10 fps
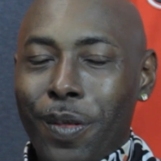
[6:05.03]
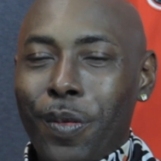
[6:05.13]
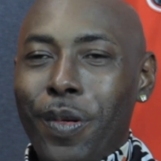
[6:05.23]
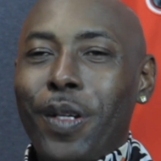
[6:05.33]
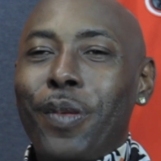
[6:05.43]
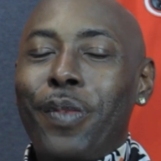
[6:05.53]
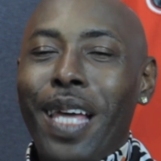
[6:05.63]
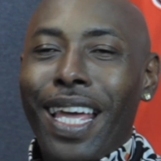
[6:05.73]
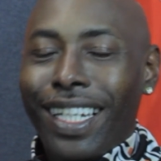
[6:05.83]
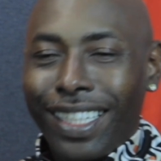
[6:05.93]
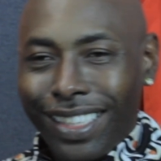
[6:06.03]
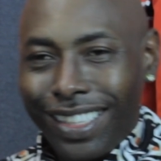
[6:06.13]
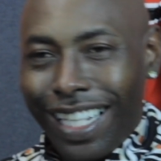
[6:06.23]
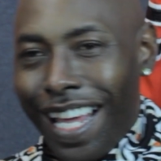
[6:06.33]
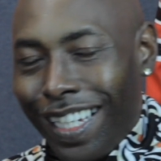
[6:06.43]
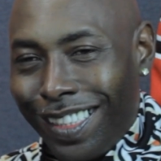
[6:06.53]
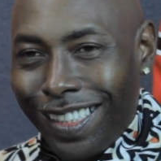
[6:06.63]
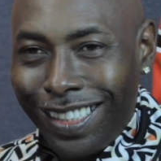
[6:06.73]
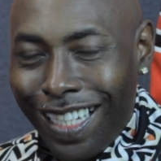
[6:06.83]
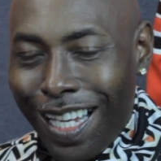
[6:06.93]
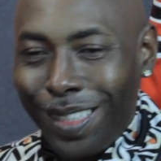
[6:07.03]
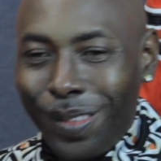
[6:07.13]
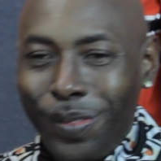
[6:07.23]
Welcome back to Access Styles.